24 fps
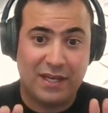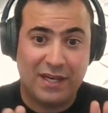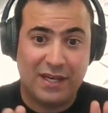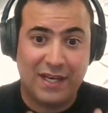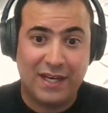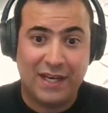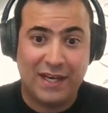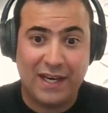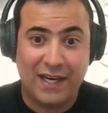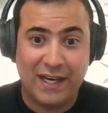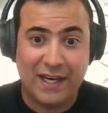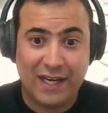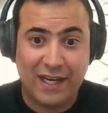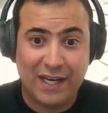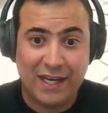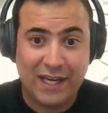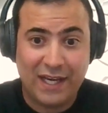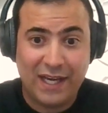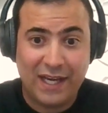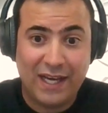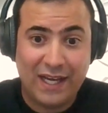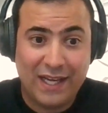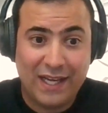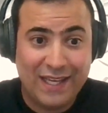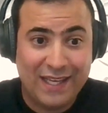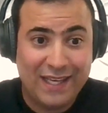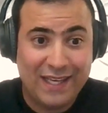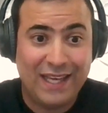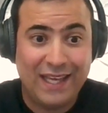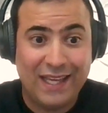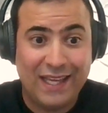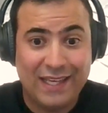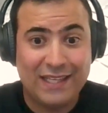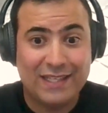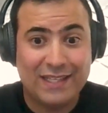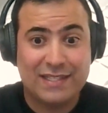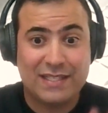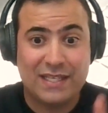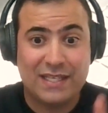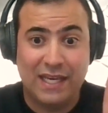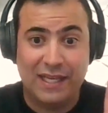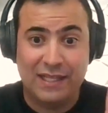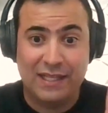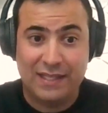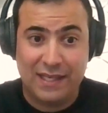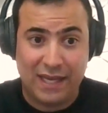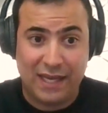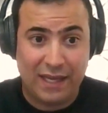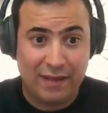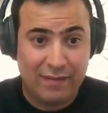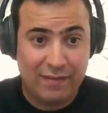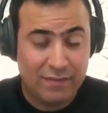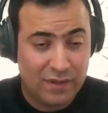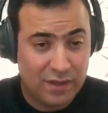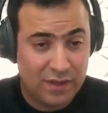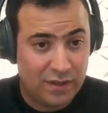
in its heyday.